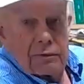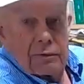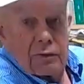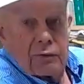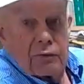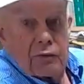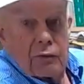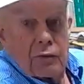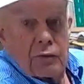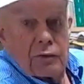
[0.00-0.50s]

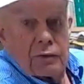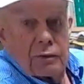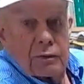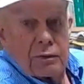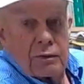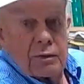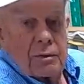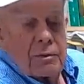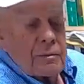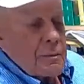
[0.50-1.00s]
so forth.
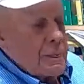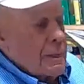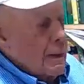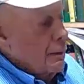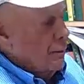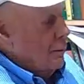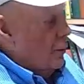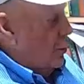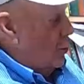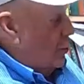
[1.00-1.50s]

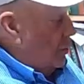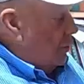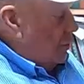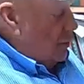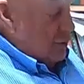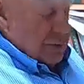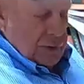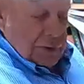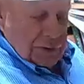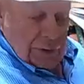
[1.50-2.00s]
But one of
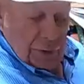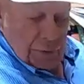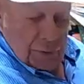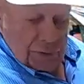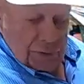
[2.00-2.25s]
the things I